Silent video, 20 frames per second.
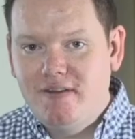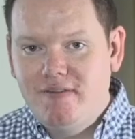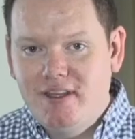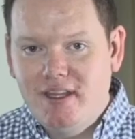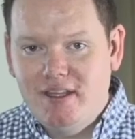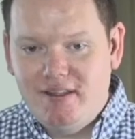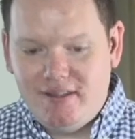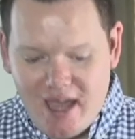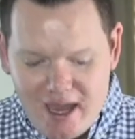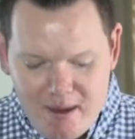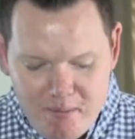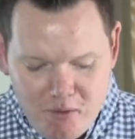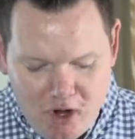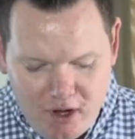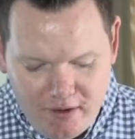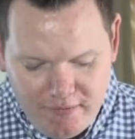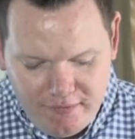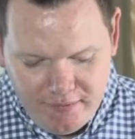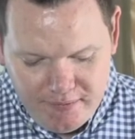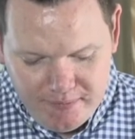having the time
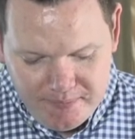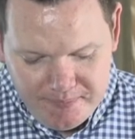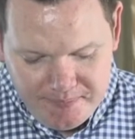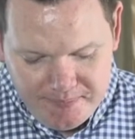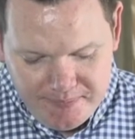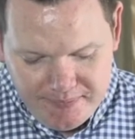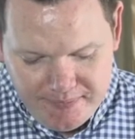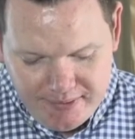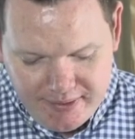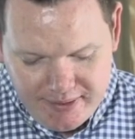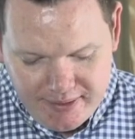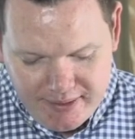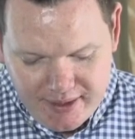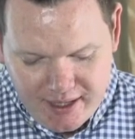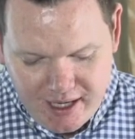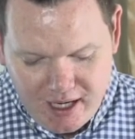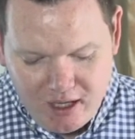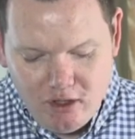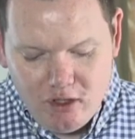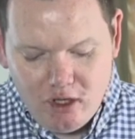off
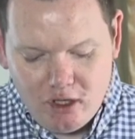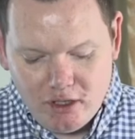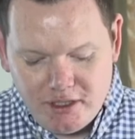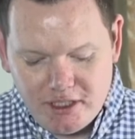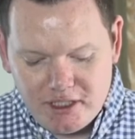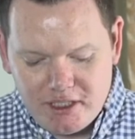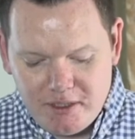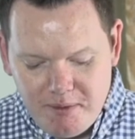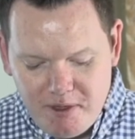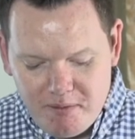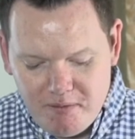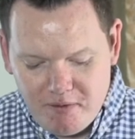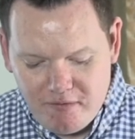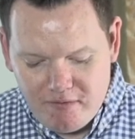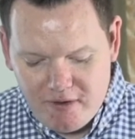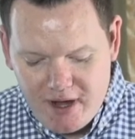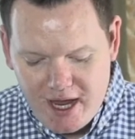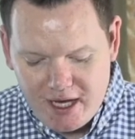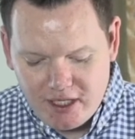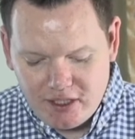allows us to be
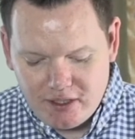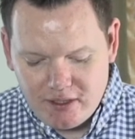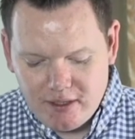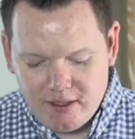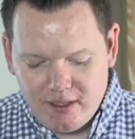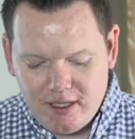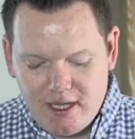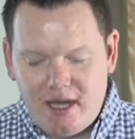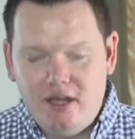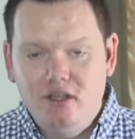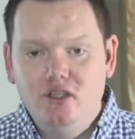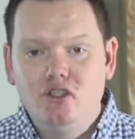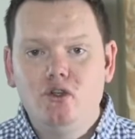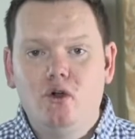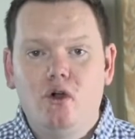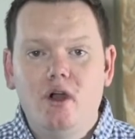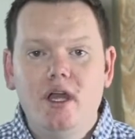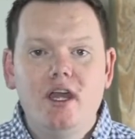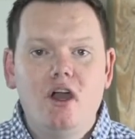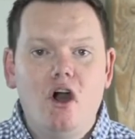refreshed and
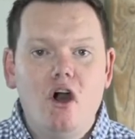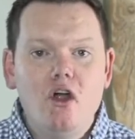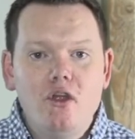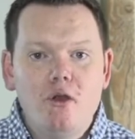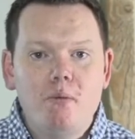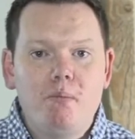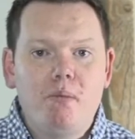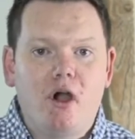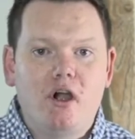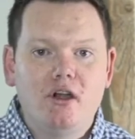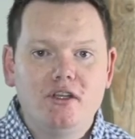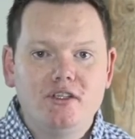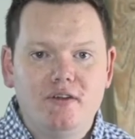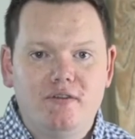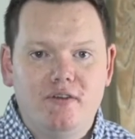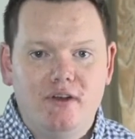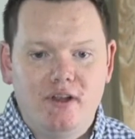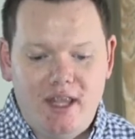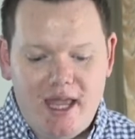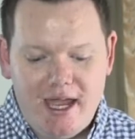enjoy other parts
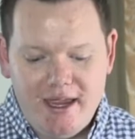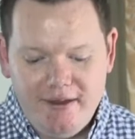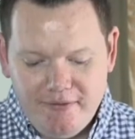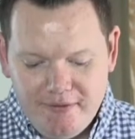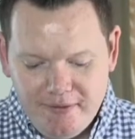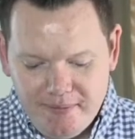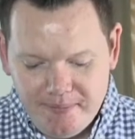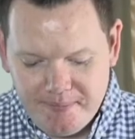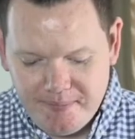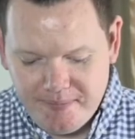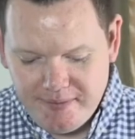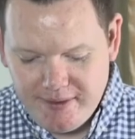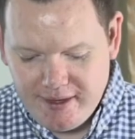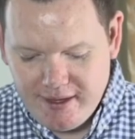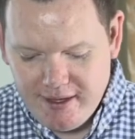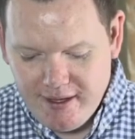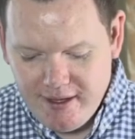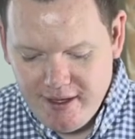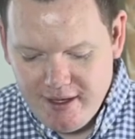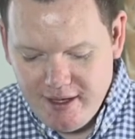of our life.
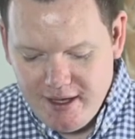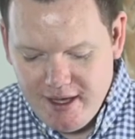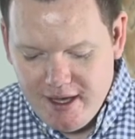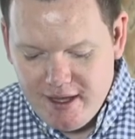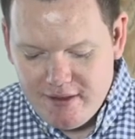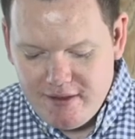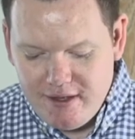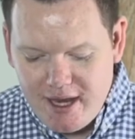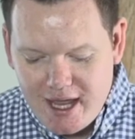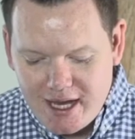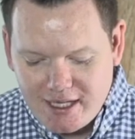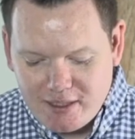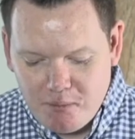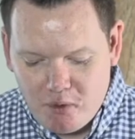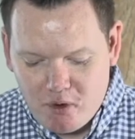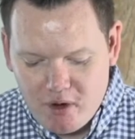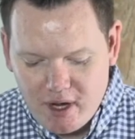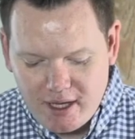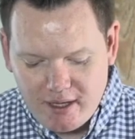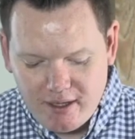The next
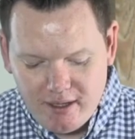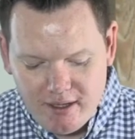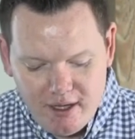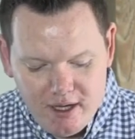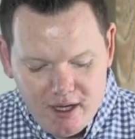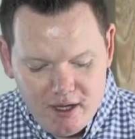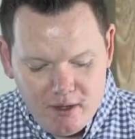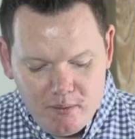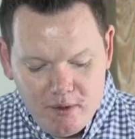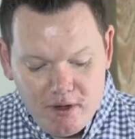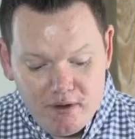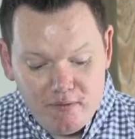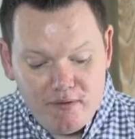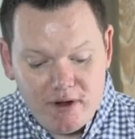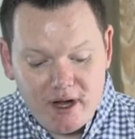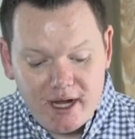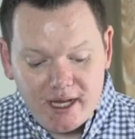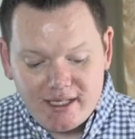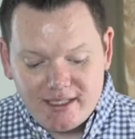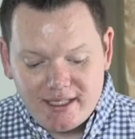morning, we are
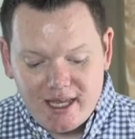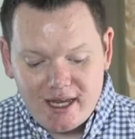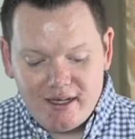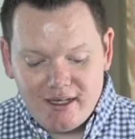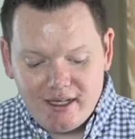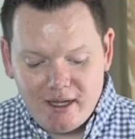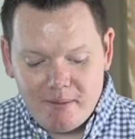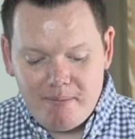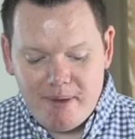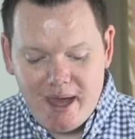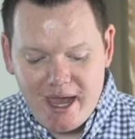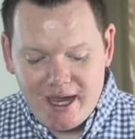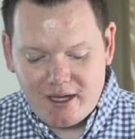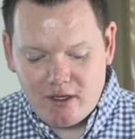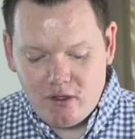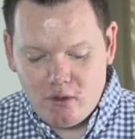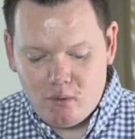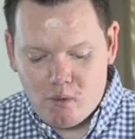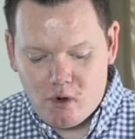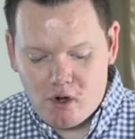very excited to get back
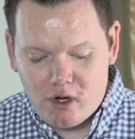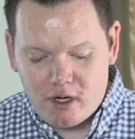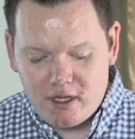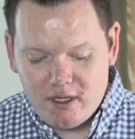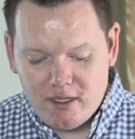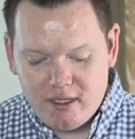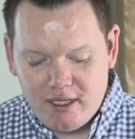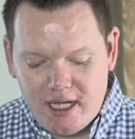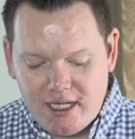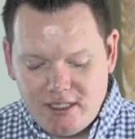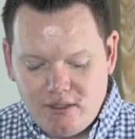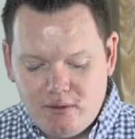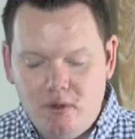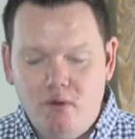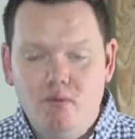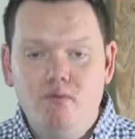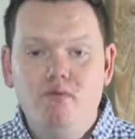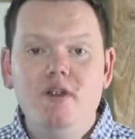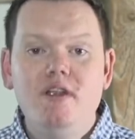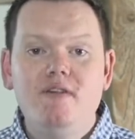into work as we are
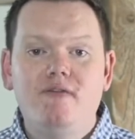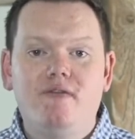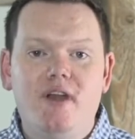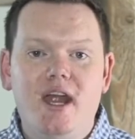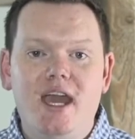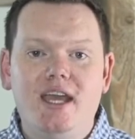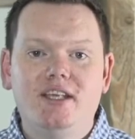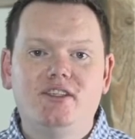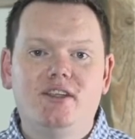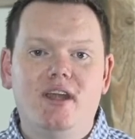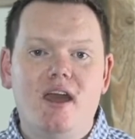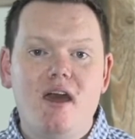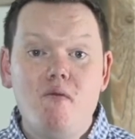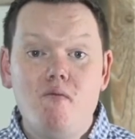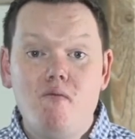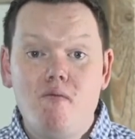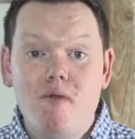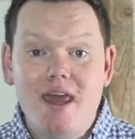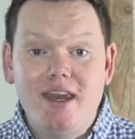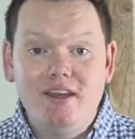refreshed
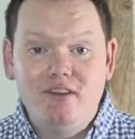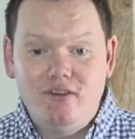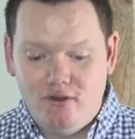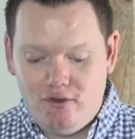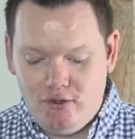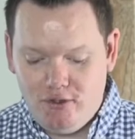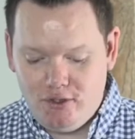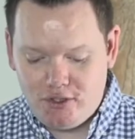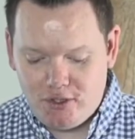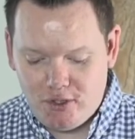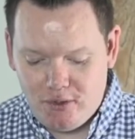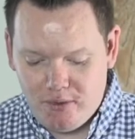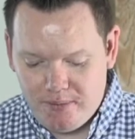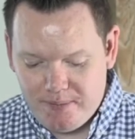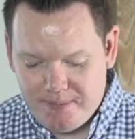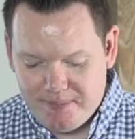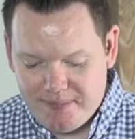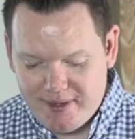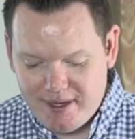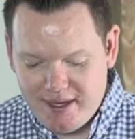and ready to do
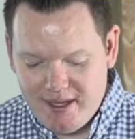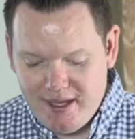so.